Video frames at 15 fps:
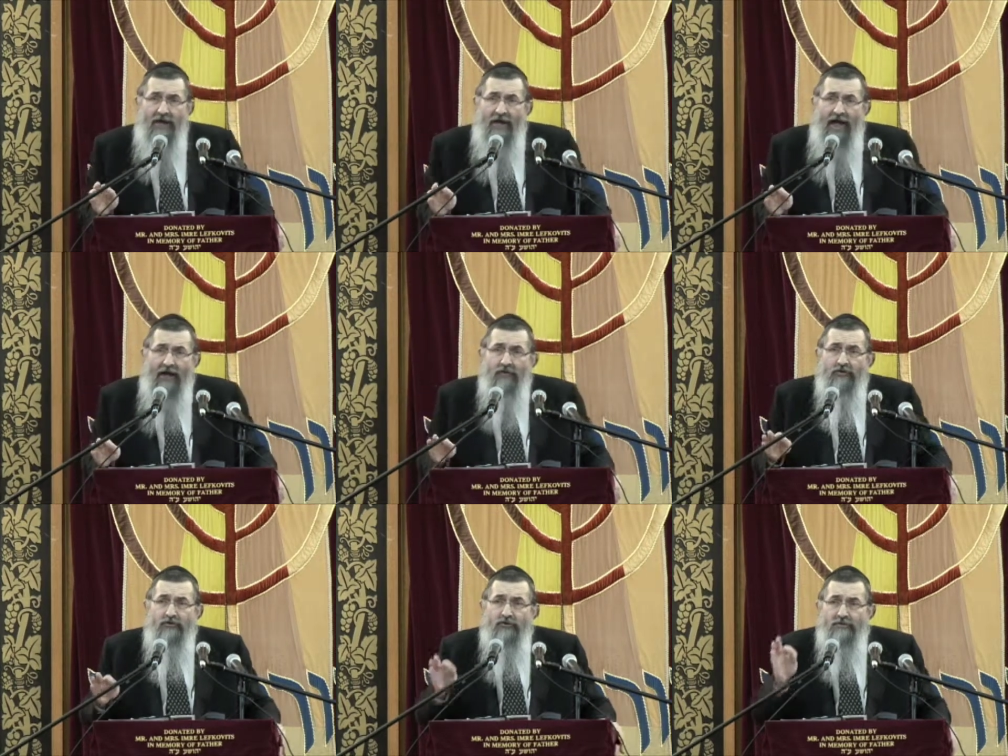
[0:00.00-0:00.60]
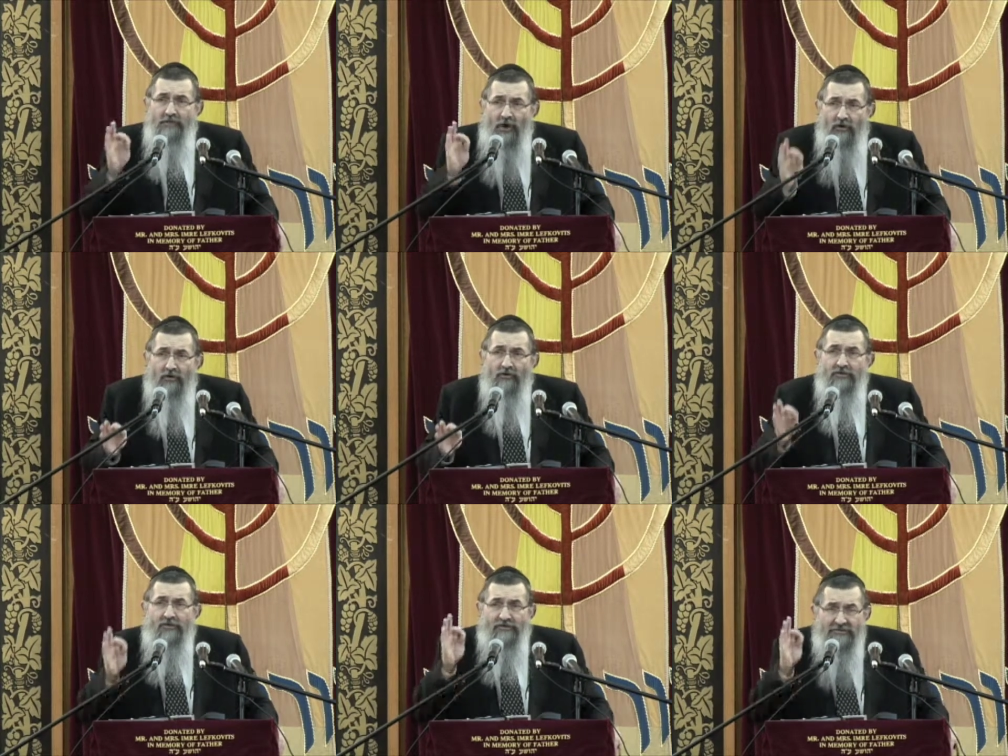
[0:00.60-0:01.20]
HaKadosh Baruch
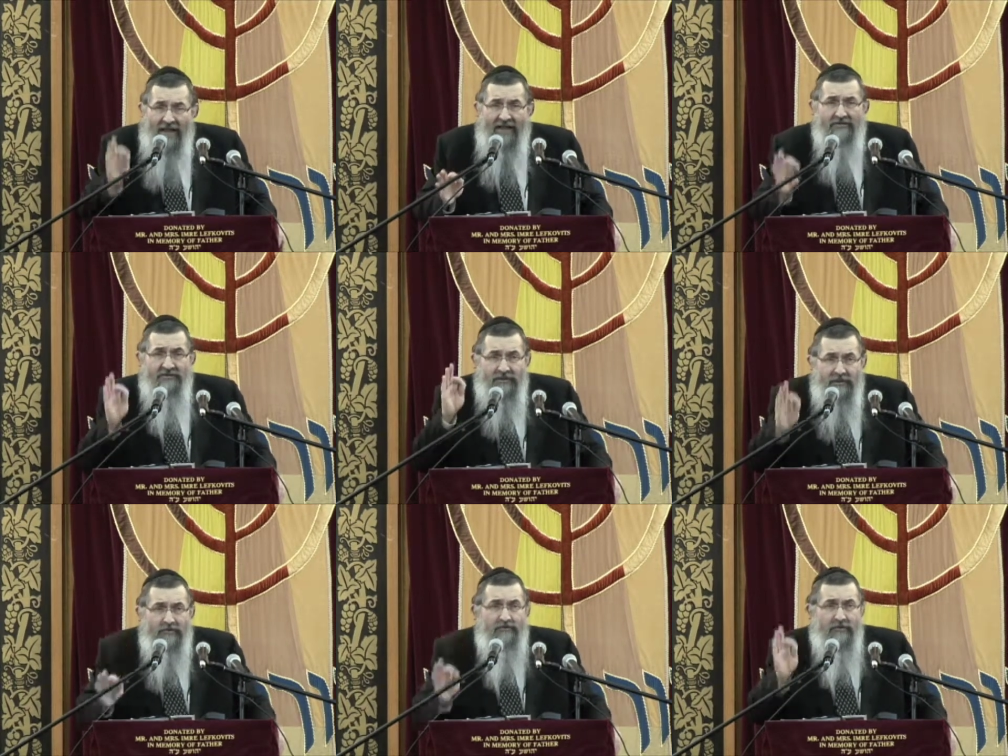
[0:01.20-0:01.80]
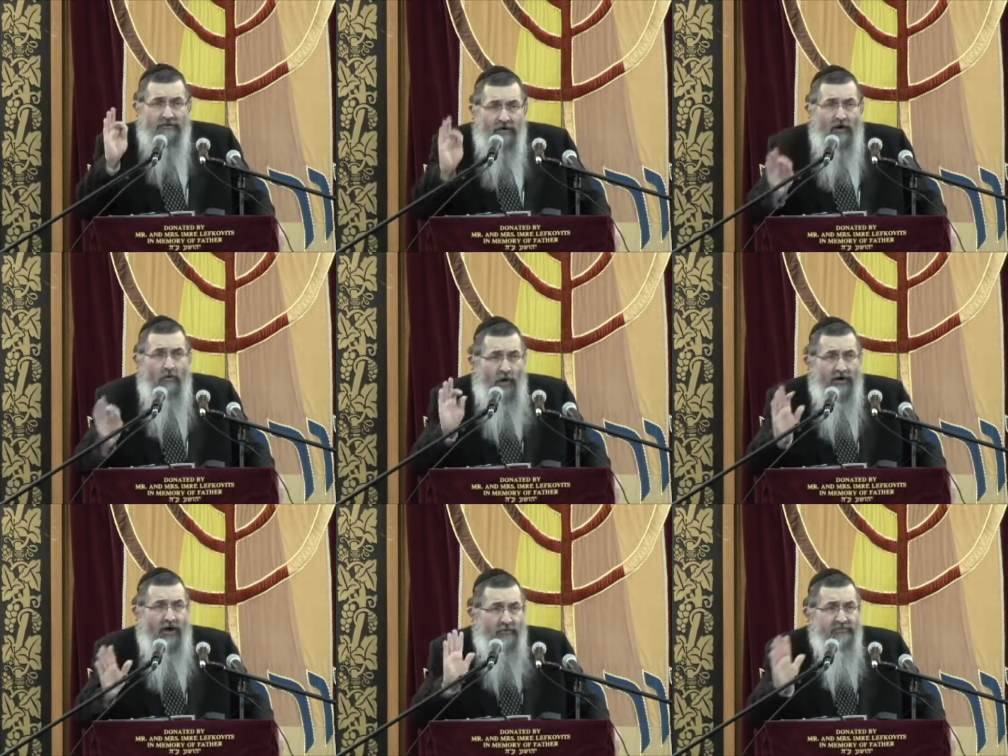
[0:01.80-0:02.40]
Hu does not need to know
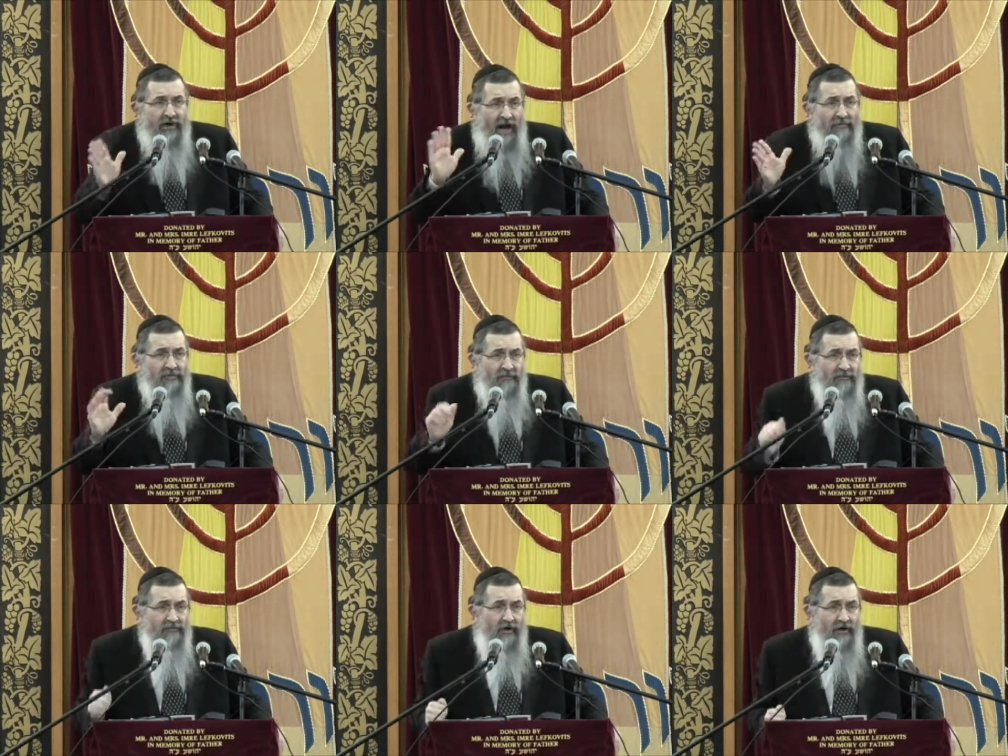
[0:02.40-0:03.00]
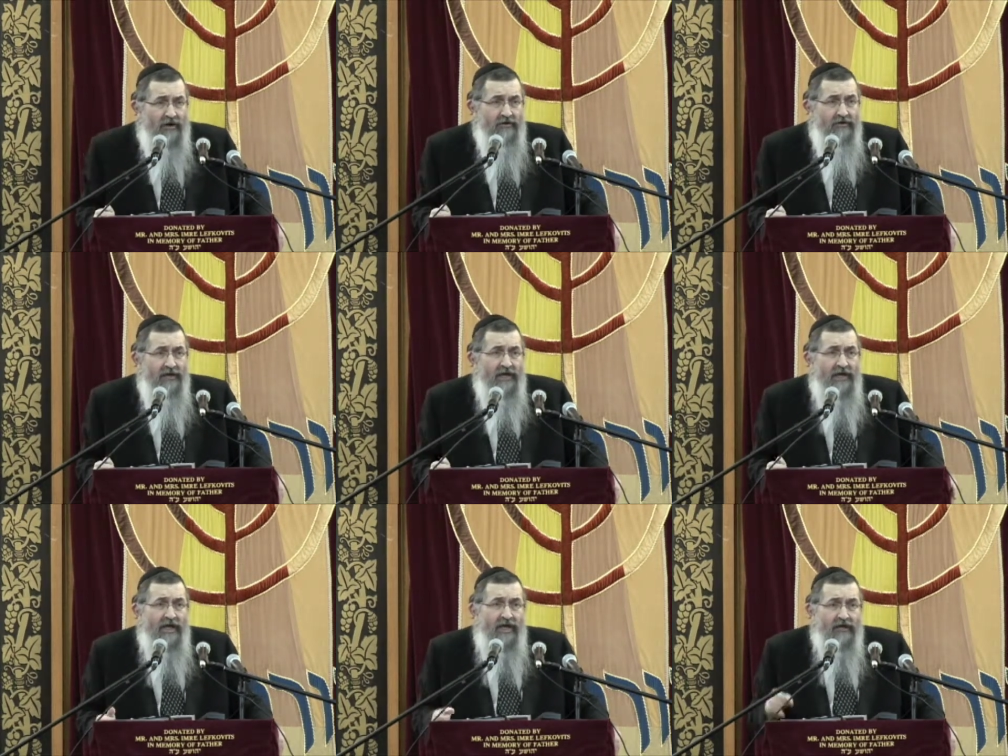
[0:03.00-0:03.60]
what our problems are.
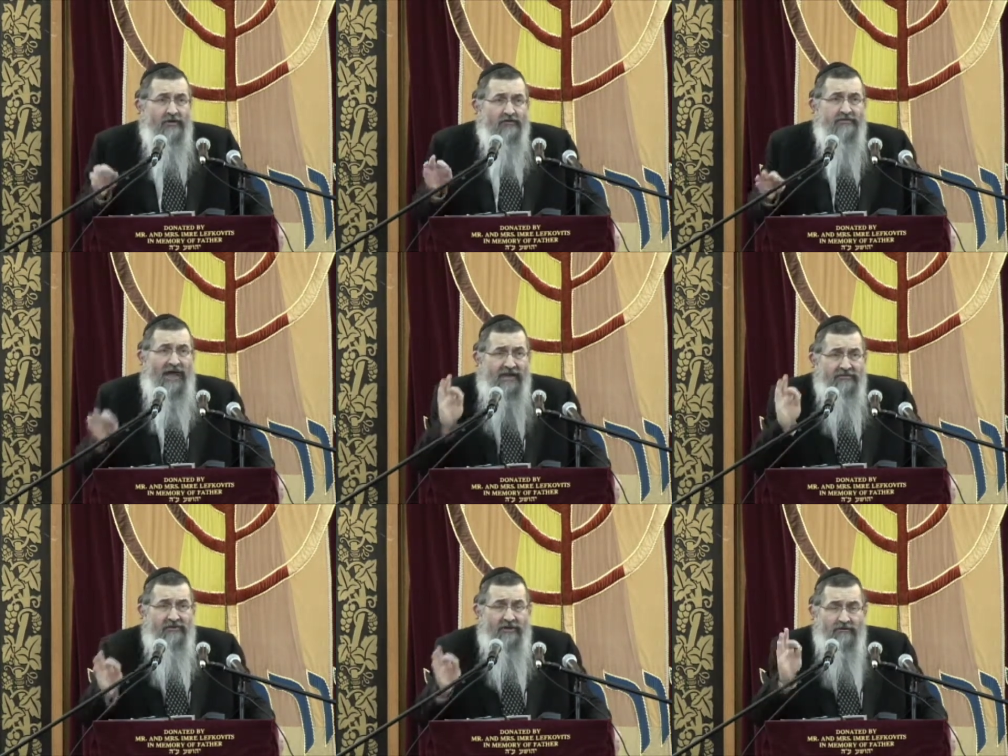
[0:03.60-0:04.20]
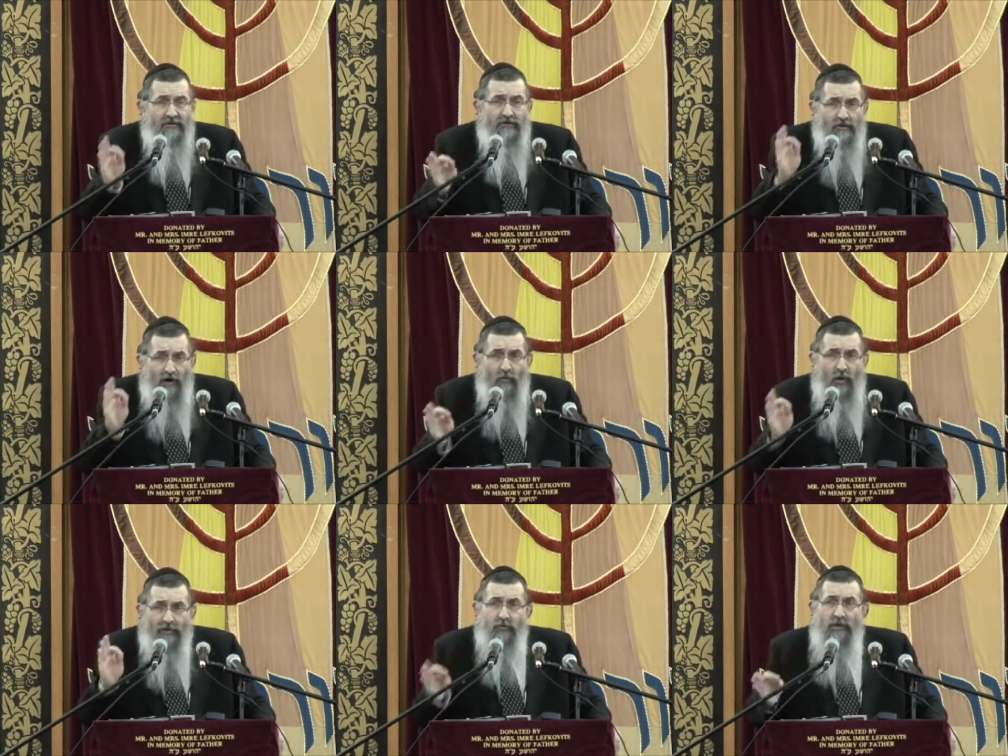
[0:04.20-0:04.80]
He does not need to
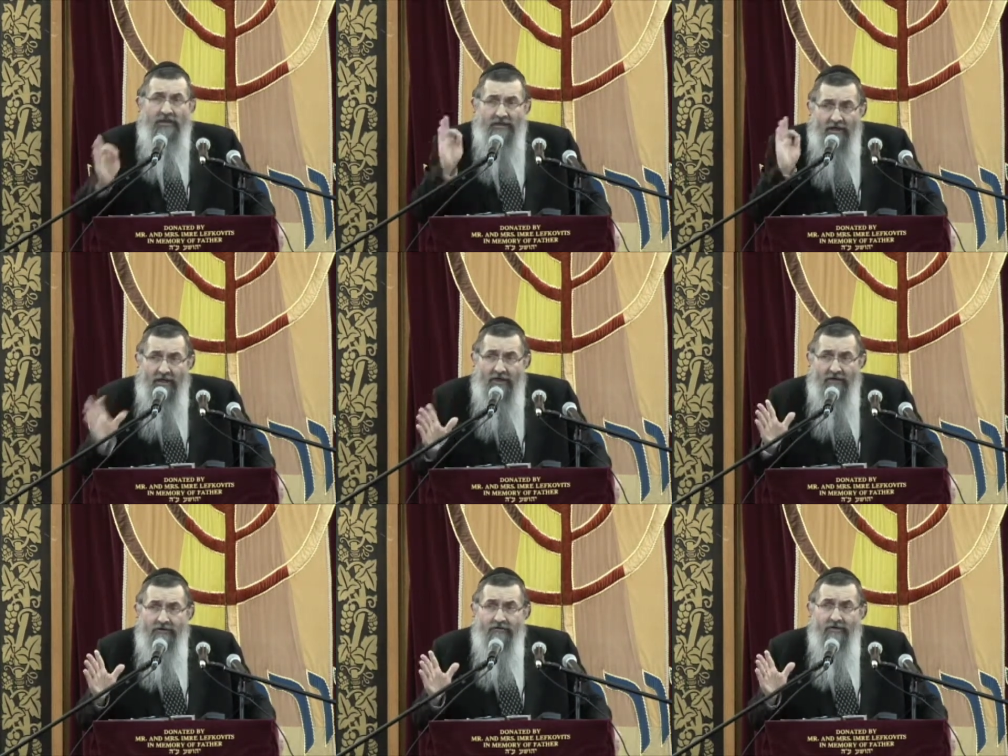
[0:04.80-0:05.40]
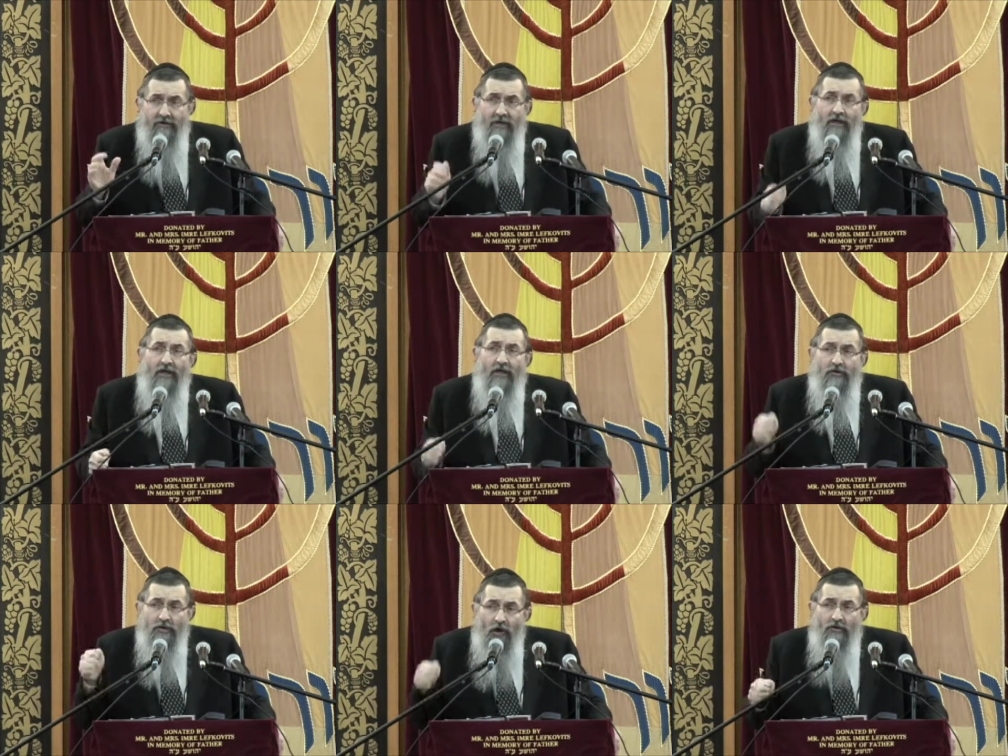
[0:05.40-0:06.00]
know what we need.
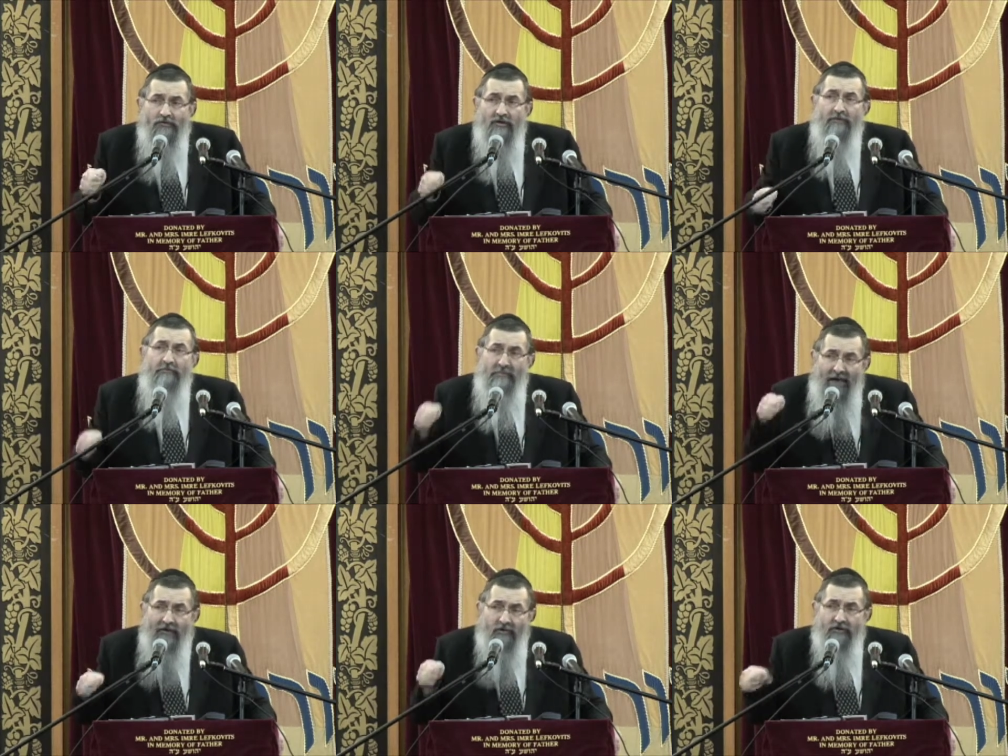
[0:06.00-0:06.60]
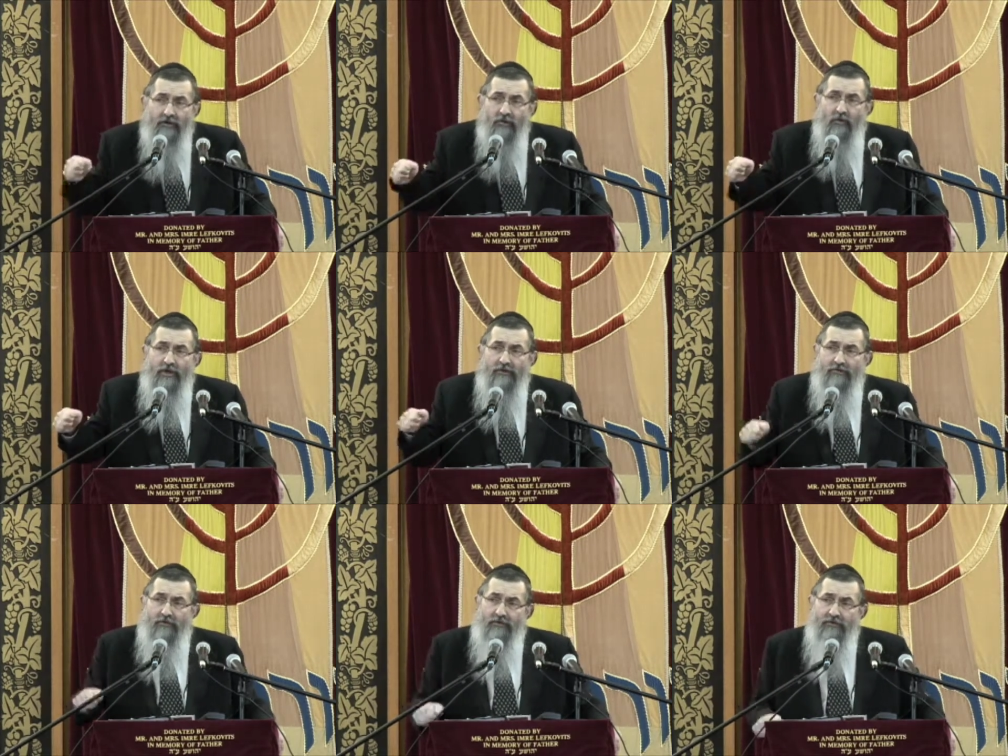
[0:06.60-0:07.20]
He knows it better than we
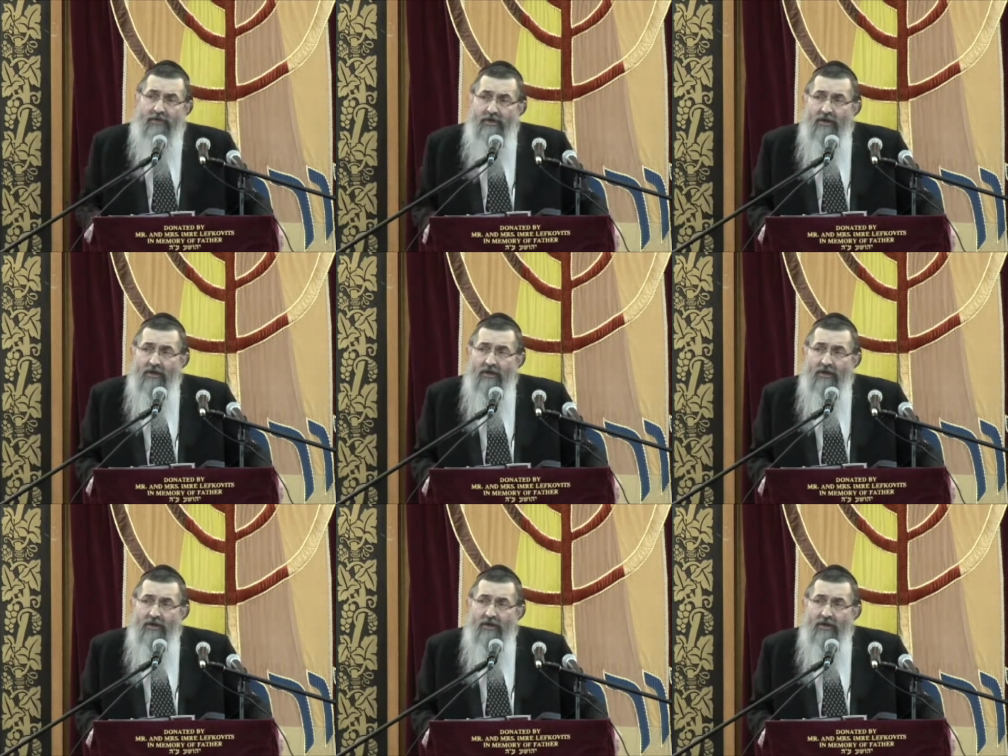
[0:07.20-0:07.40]
do.